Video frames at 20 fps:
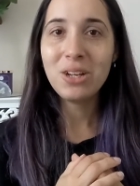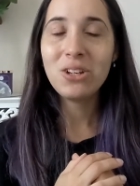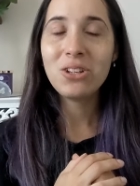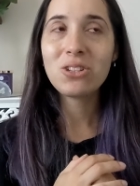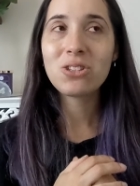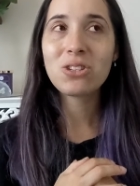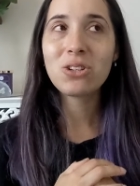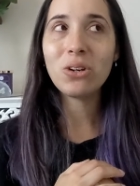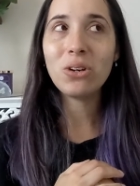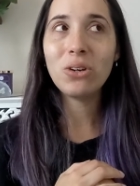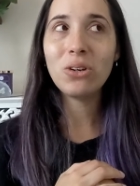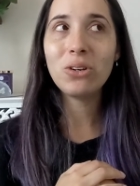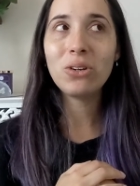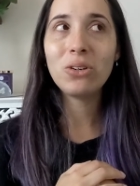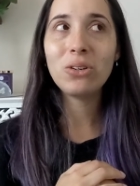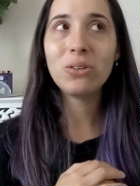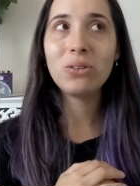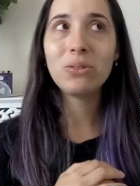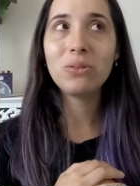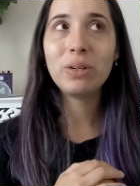So
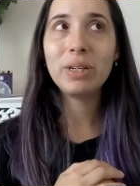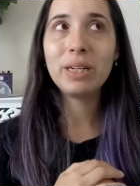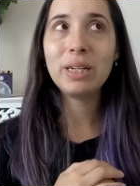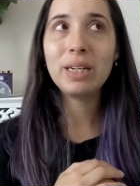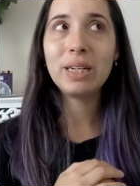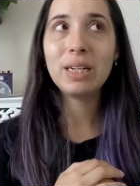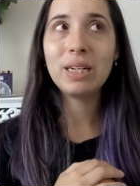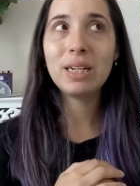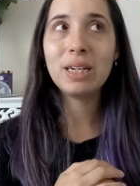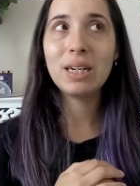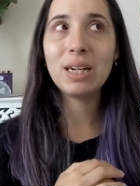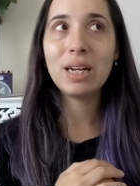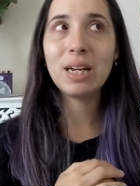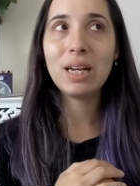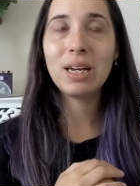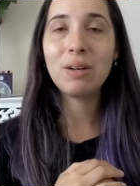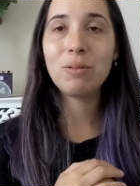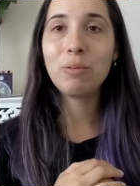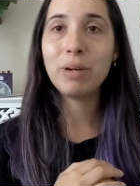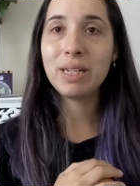we
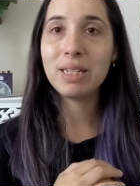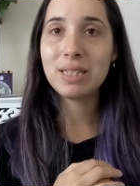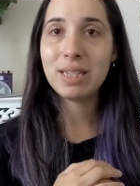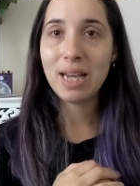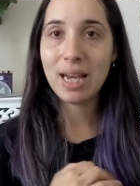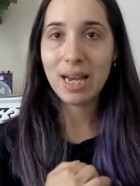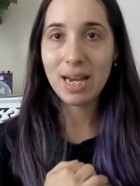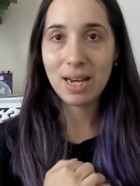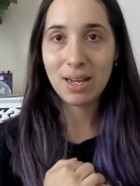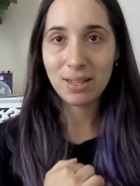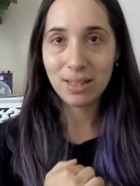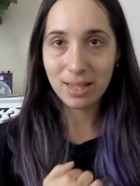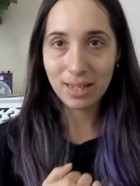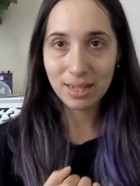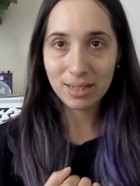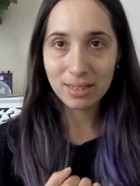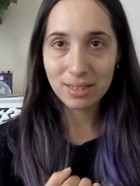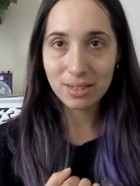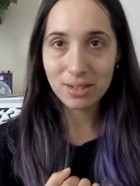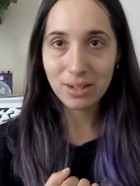went out
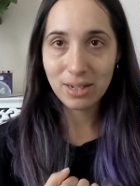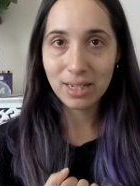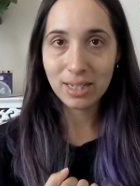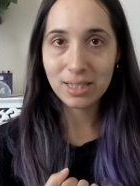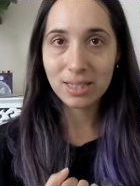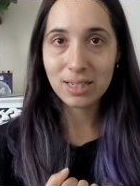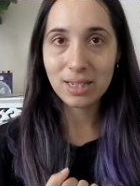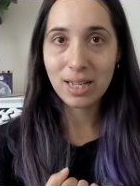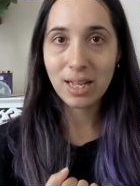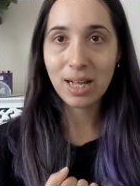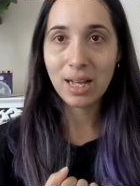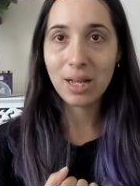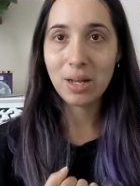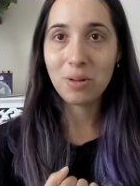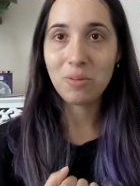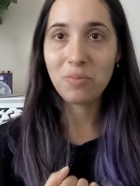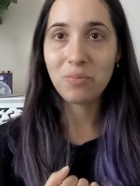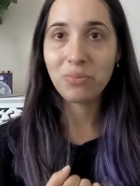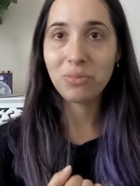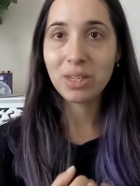last night,
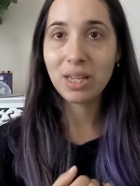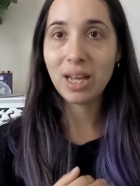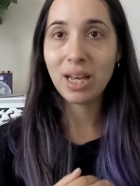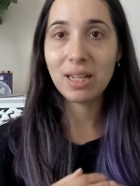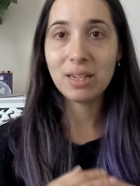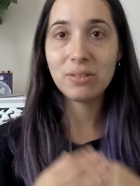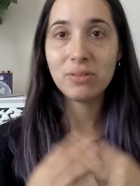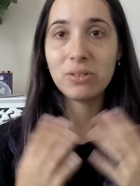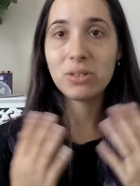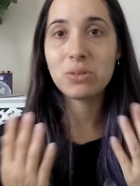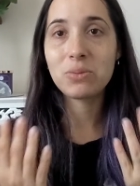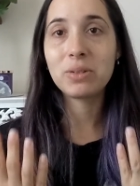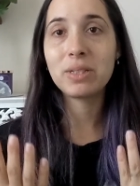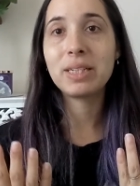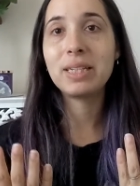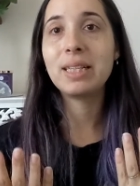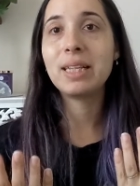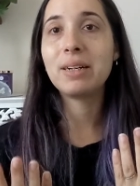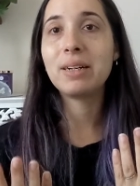and it was really